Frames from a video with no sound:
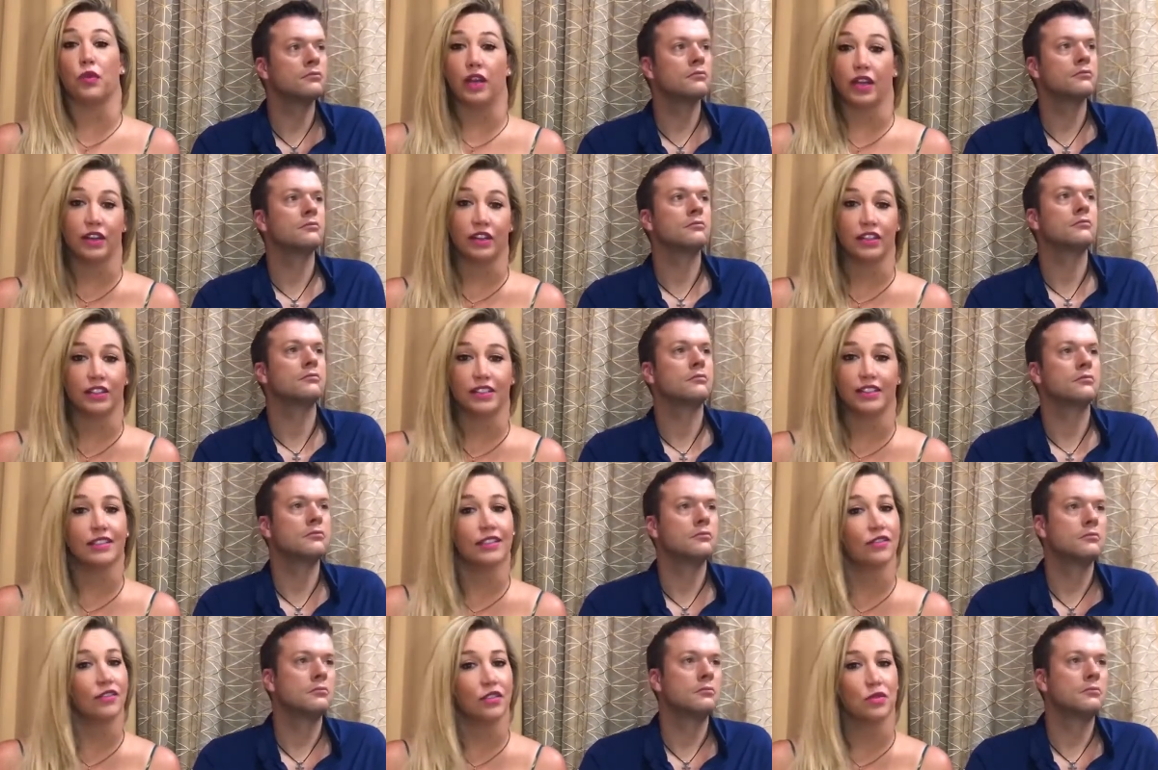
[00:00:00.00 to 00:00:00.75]

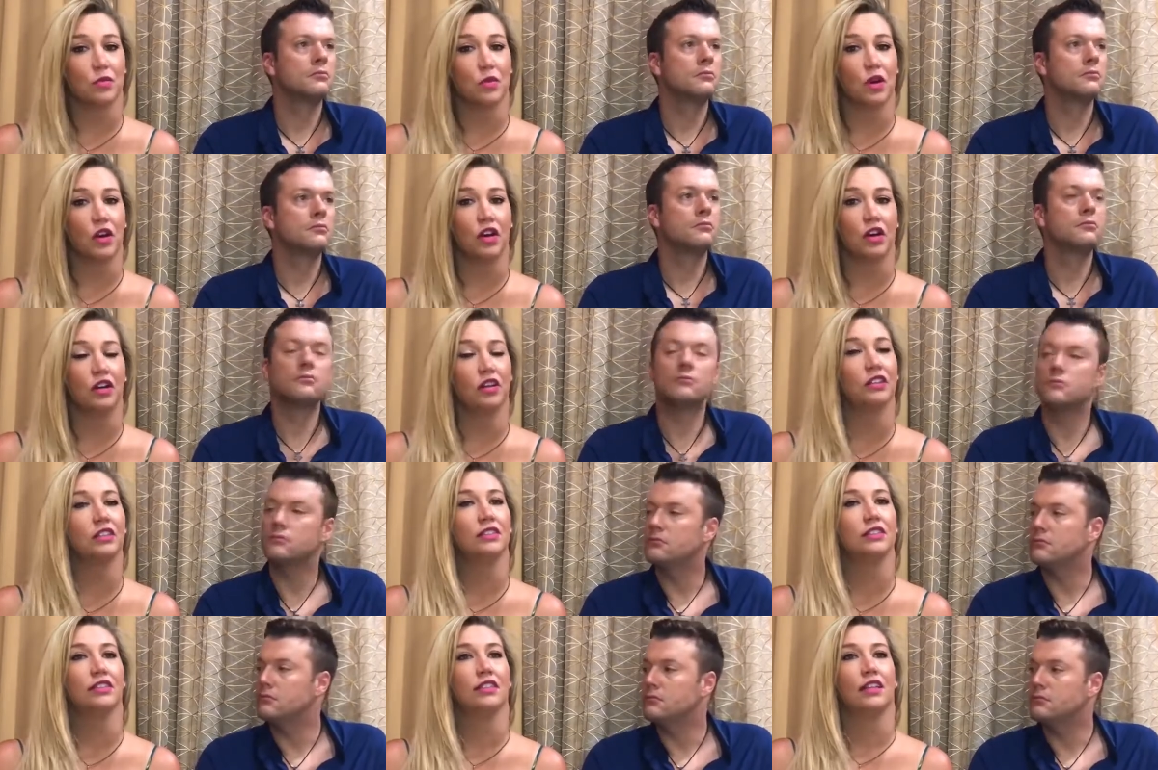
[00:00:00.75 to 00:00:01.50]
Speaker 1: rarest of them
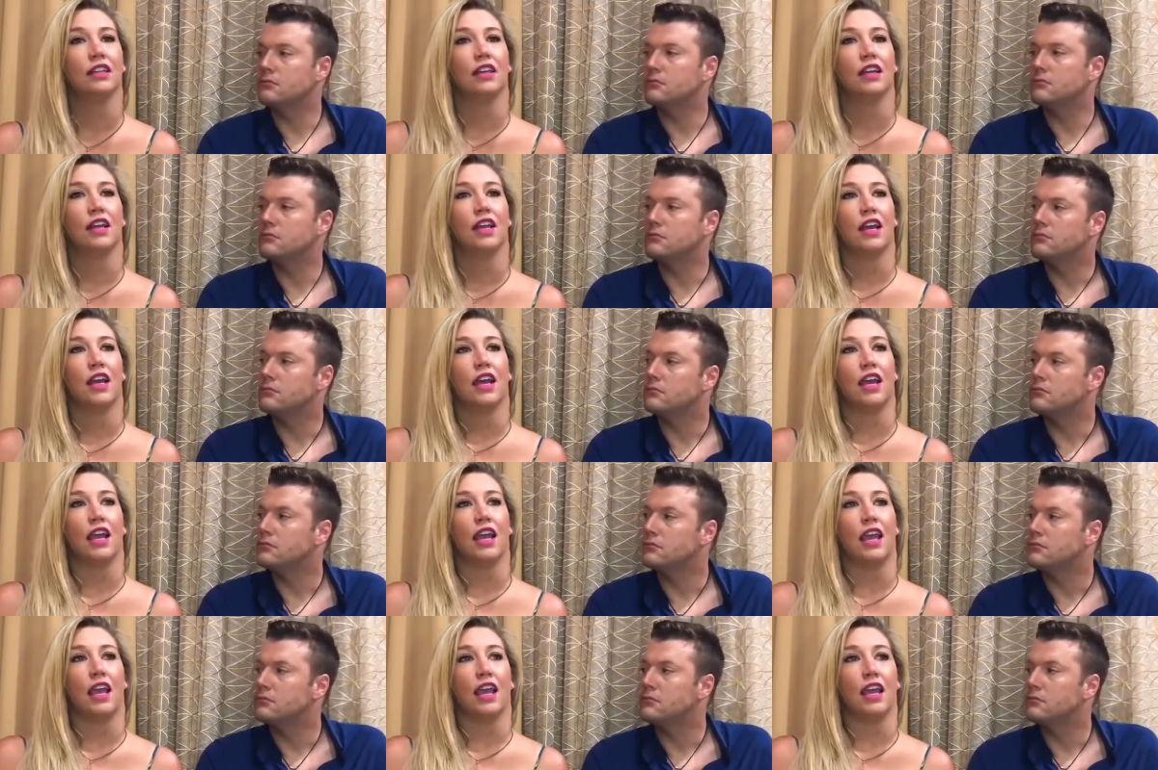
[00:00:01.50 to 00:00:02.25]
all.
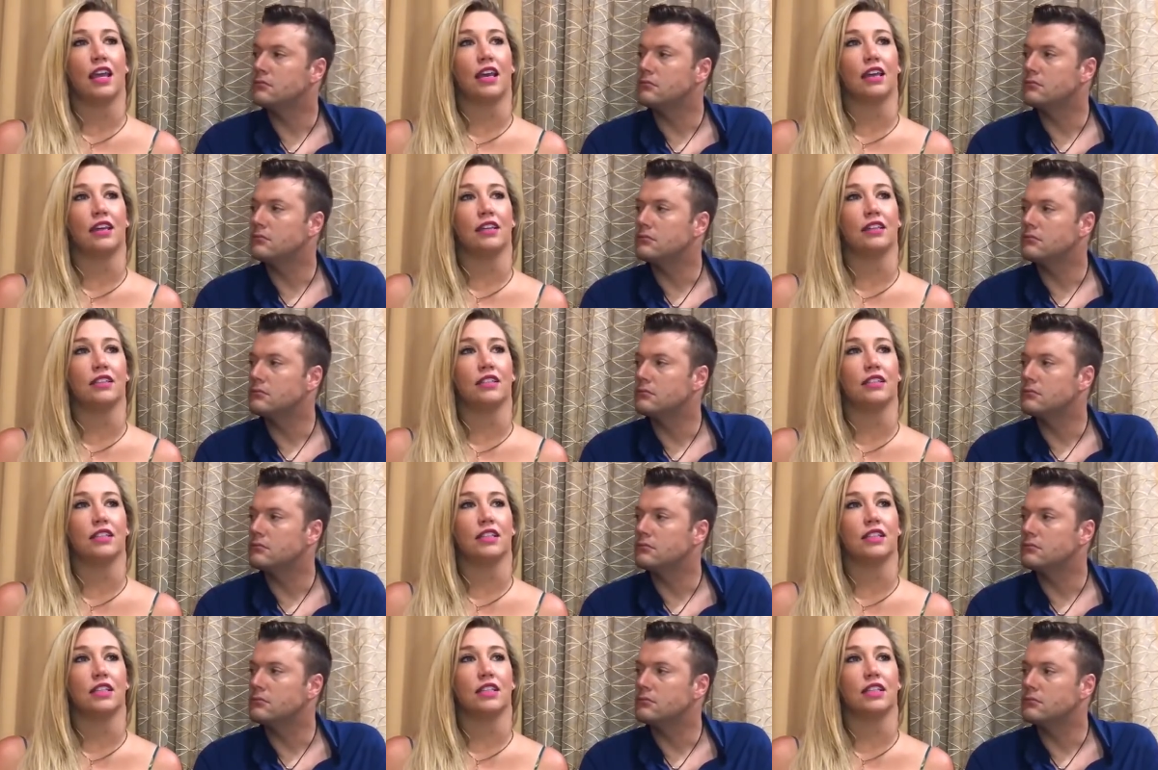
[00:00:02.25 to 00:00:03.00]

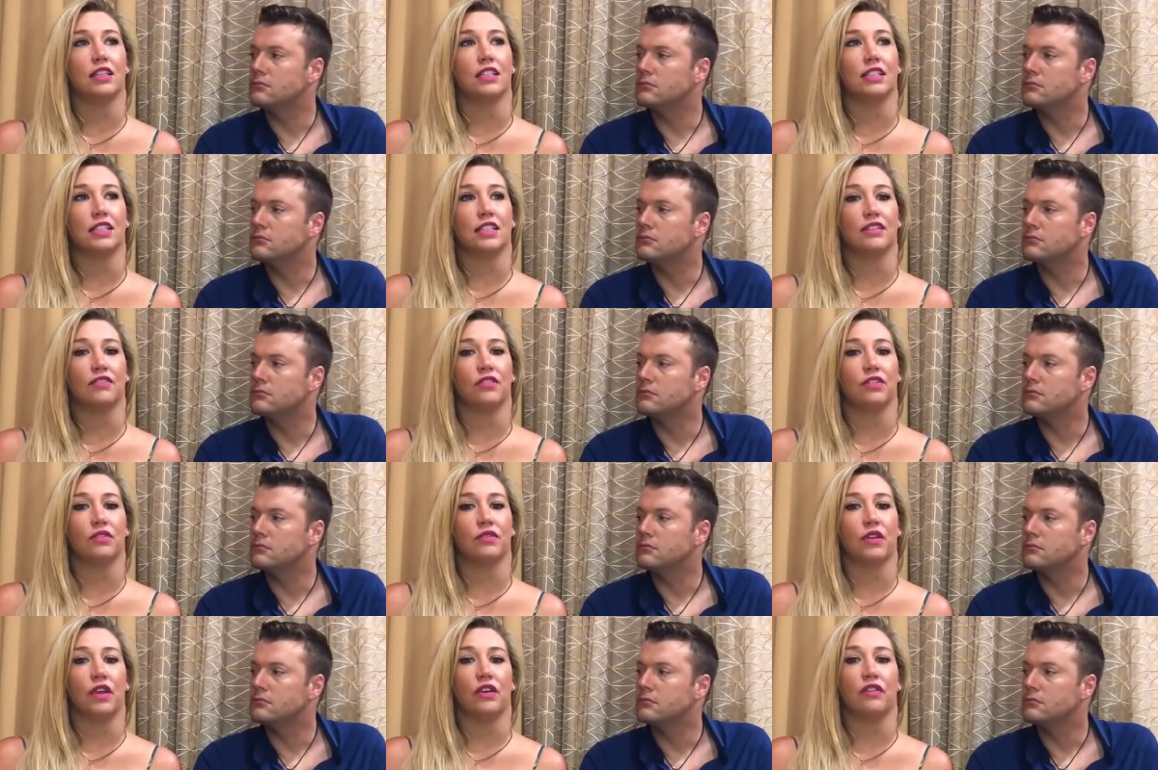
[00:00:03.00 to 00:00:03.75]
And it's
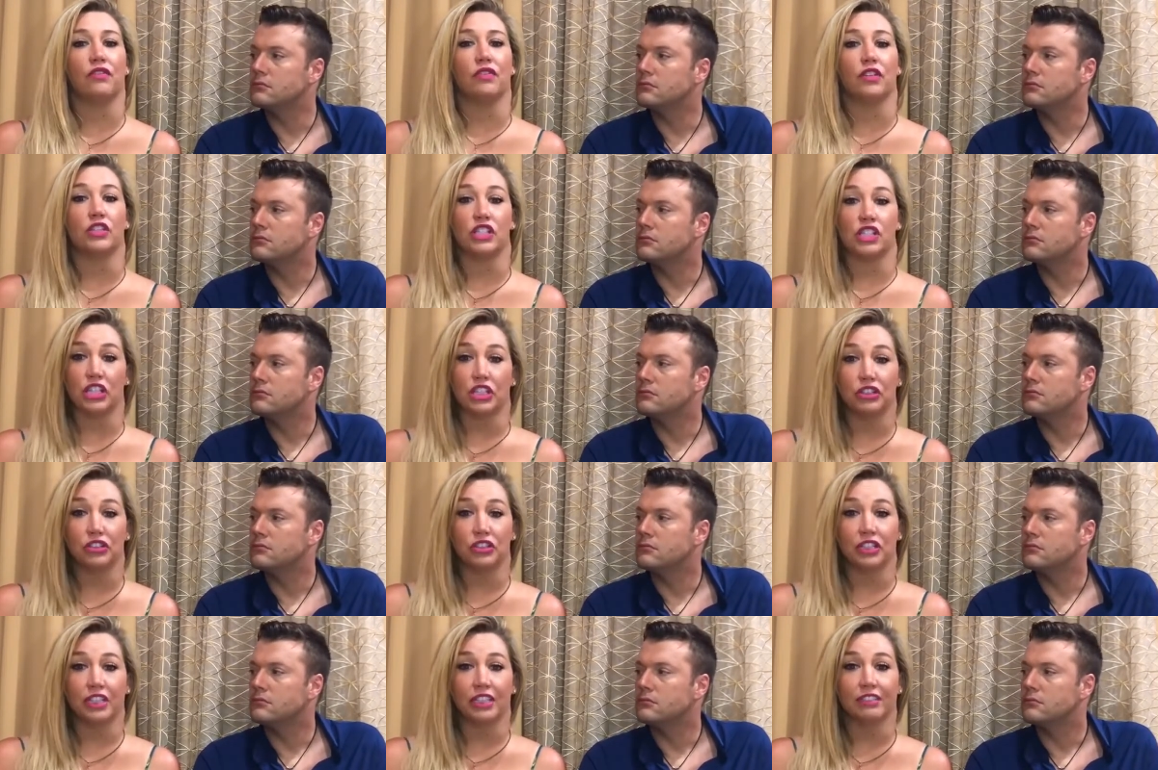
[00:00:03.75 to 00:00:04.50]
even rare for
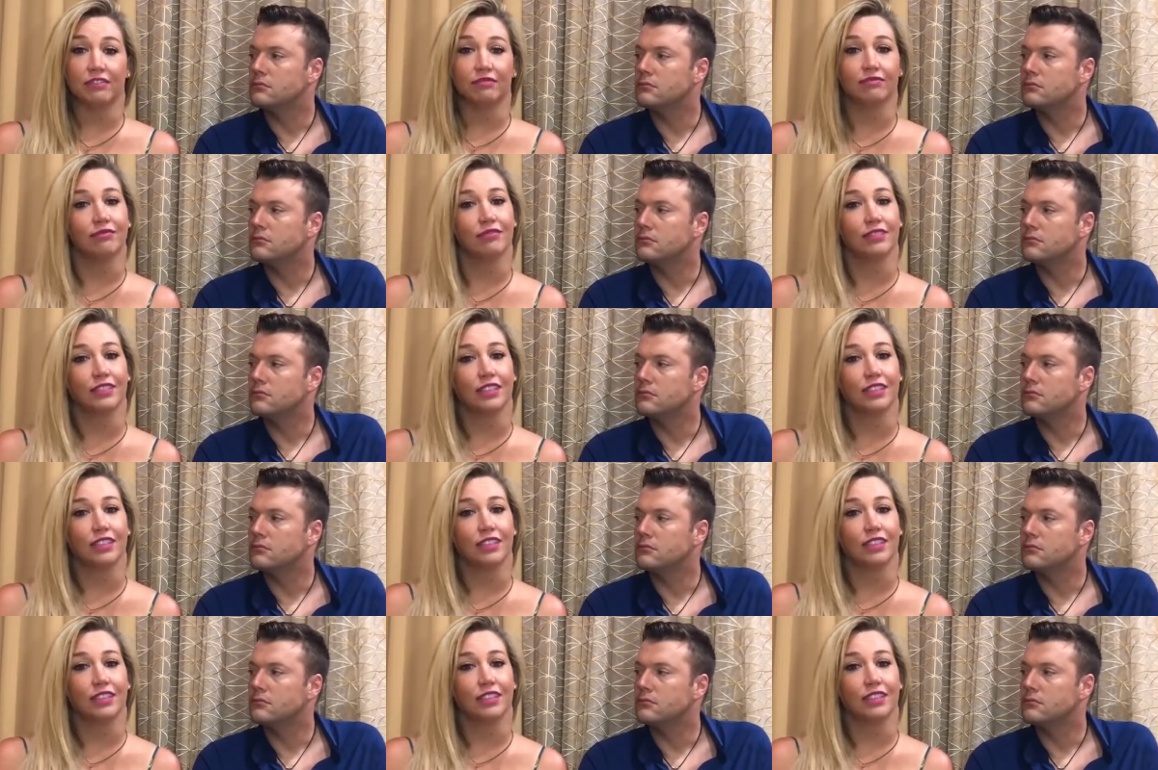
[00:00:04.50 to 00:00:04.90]
children